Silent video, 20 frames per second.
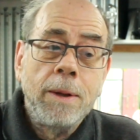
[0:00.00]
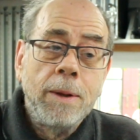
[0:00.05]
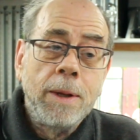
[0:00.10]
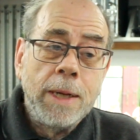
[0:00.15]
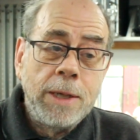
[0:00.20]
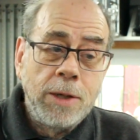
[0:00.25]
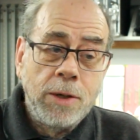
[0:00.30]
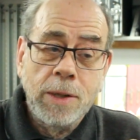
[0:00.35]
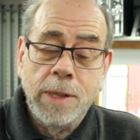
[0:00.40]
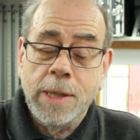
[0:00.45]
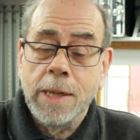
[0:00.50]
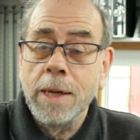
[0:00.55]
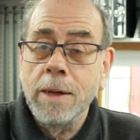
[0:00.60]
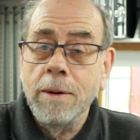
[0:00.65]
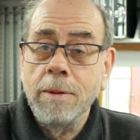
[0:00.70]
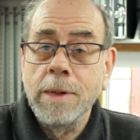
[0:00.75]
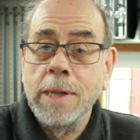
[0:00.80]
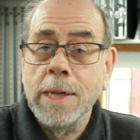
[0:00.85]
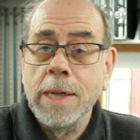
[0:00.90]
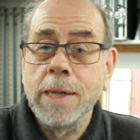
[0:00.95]
it just
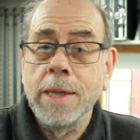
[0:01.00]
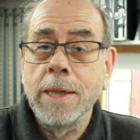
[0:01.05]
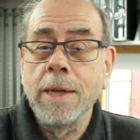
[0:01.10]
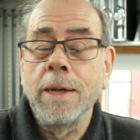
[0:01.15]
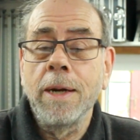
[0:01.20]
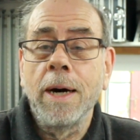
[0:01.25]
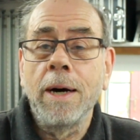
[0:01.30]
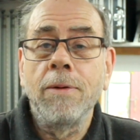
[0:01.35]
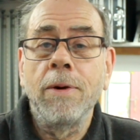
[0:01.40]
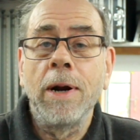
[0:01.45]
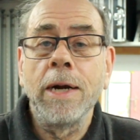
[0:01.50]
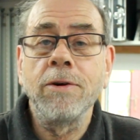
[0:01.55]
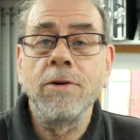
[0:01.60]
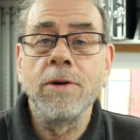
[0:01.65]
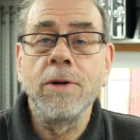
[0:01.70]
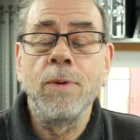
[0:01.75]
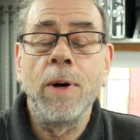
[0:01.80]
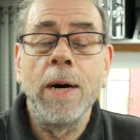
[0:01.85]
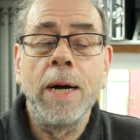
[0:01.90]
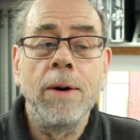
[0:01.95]
loses the
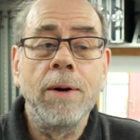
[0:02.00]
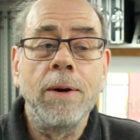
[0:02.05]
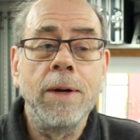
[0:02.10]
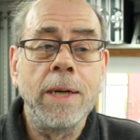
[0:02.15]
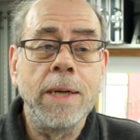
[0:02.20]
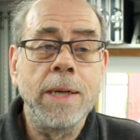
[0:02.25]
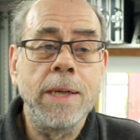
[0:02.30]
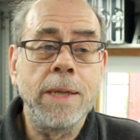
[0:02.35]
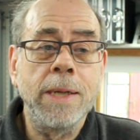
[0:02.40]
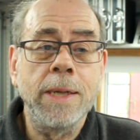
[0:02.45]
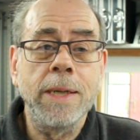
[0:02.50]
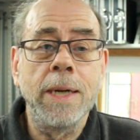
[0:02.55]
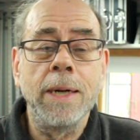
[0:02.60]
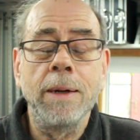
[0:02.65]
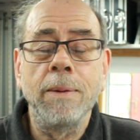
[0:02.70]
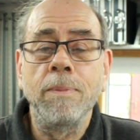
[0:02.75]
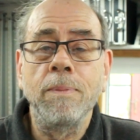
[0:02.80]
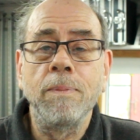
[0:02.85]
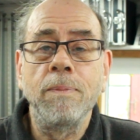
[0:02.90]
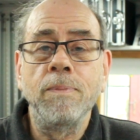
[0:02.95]
directory where it's
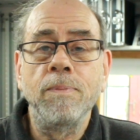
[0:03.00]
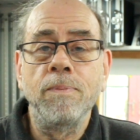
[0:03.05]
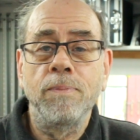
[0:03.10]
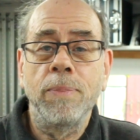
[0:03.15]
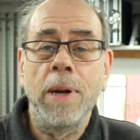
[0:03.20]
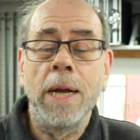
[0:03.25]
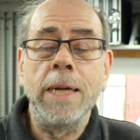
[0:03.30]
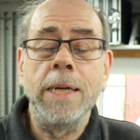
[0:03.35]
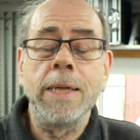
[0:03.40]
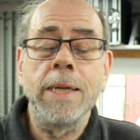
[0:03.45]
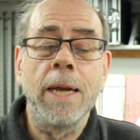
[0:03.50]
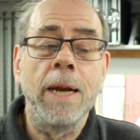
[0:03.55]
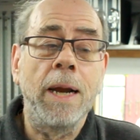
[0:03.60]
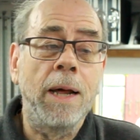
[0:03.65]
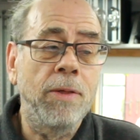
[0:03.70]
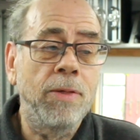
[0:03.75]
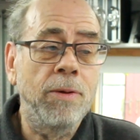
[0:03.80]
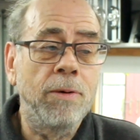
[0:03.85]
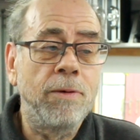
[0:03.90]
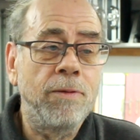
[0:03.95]
placed, and
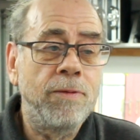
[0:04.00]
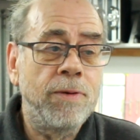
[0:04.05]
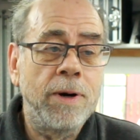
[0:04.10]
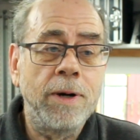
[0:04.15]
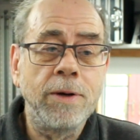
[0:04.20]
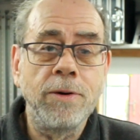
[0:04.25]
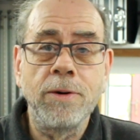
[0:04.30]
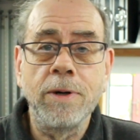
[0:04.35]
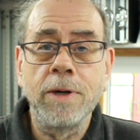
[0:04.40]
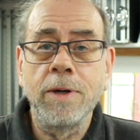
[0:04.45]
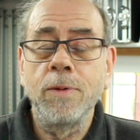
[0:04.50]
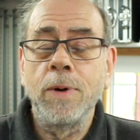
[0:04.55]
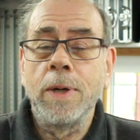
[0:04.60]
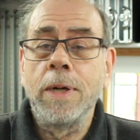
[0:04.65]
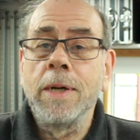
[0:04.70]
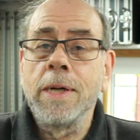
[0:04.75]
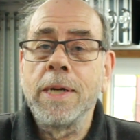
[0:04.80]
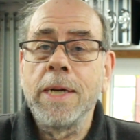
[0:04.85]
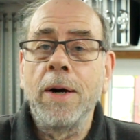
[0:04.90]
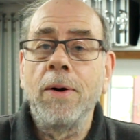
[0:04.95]
I thought for 100 quid
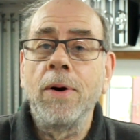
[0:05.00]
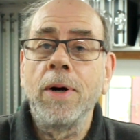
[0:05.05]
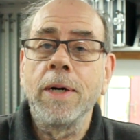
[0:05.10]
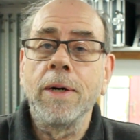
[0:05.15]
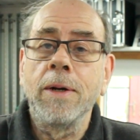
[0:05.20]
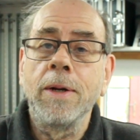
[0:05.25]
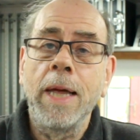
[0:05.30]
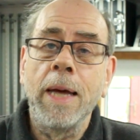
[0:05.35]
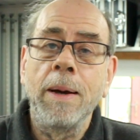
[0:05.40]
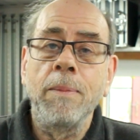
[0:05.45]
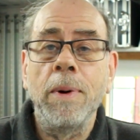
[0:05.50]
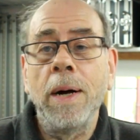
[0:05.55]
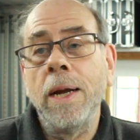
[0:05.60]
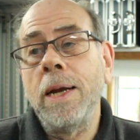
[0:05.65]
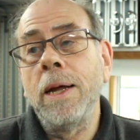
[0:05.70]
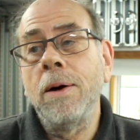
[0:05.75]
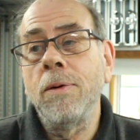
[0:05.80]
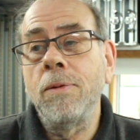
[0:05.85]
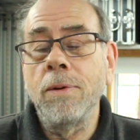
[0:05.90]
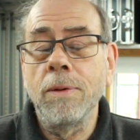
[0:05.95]
or so I could get my
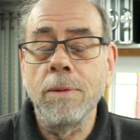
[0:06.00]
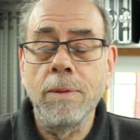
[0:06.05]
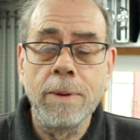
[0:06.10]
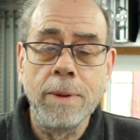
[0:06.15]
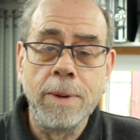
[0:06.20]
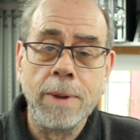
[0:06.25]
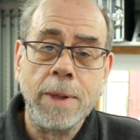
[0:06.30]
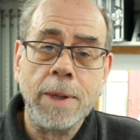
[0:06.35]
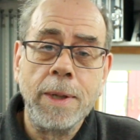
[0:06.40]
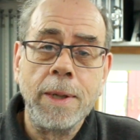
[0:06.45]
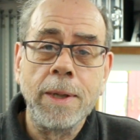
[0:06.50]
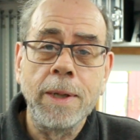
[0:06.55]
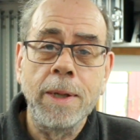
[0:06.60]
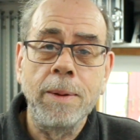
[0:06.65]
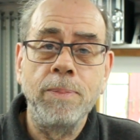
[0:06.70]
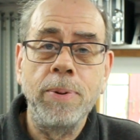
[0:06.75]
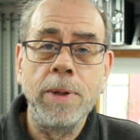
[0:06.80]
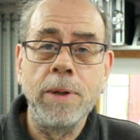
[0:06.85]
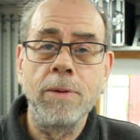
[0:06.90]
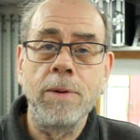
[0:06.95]
local
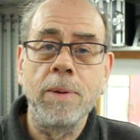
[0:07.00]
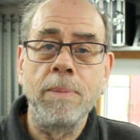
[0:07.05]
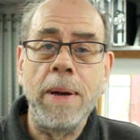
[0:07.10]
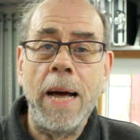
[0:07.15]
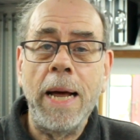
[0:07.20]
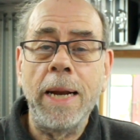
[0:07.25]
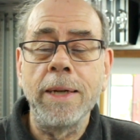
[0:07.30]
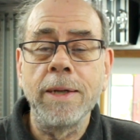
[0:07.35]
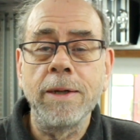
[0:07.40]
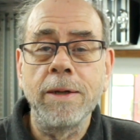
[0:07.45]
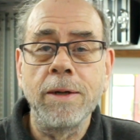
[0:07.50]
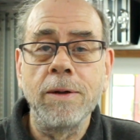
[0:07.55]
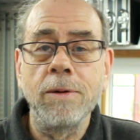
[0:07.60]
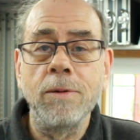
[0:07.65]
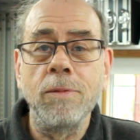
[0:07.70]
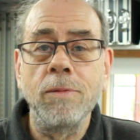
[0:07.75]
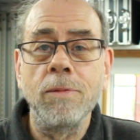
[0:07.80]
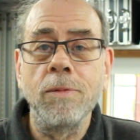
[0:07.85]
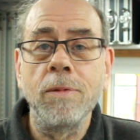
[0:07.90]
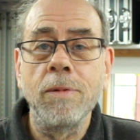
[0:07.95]
computer man
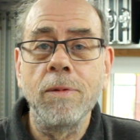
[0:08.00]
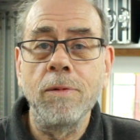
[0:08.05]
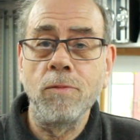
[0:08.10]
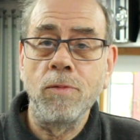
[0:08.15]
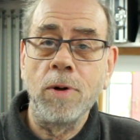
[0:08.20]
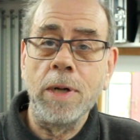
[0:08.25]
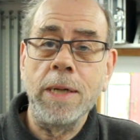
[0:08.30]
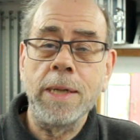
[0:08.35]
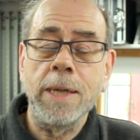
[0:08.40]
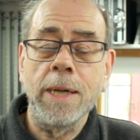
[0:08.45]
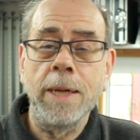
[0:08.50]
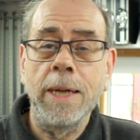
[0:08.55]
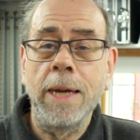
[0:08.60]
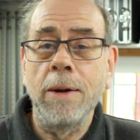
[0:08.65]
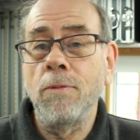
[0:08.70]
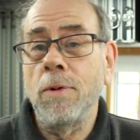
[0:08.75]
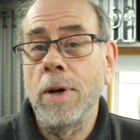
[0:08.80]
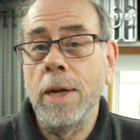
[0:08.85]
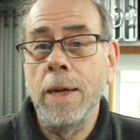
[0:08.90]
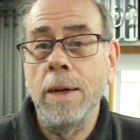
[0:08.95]
to
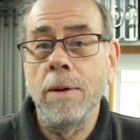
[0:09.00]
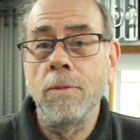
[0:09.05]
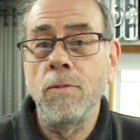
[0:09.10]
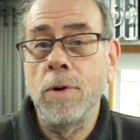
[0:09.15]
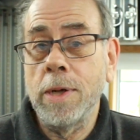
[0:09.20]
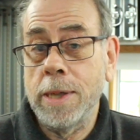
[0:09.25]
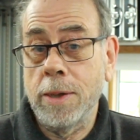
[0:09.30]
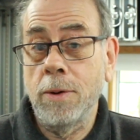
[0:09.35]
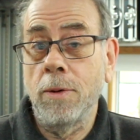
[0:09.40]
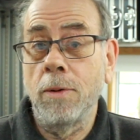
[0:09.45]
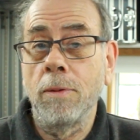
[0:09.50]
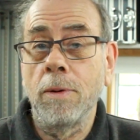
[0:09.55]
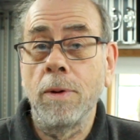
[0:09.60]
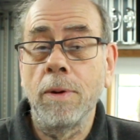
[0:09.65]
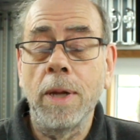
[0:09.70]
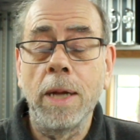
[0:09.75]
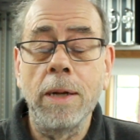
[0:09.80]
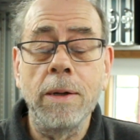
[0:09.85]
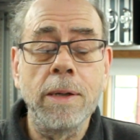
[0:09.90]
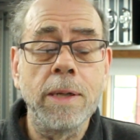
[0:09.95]
restore
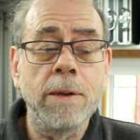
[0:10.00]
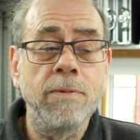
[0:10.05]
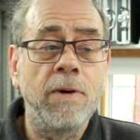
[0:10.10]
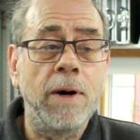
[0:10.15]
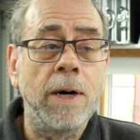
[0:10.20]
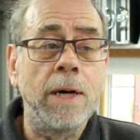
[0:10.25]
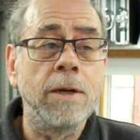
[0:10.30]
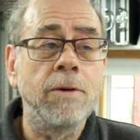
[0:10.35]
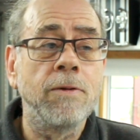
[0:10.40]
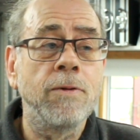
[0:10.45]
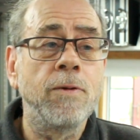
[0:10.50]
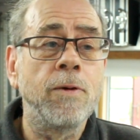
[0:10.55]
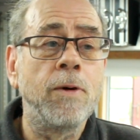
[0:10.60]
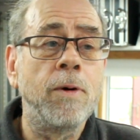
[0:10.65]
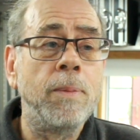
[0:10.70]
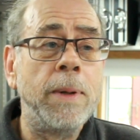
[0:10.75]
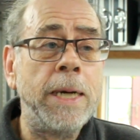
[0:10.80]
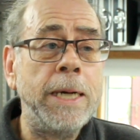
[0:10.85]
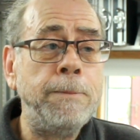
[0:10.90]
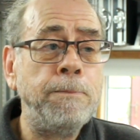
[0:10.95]
all those files
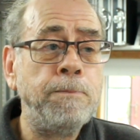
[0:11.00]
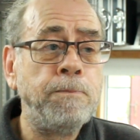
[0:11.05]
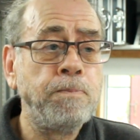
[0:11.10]
for me.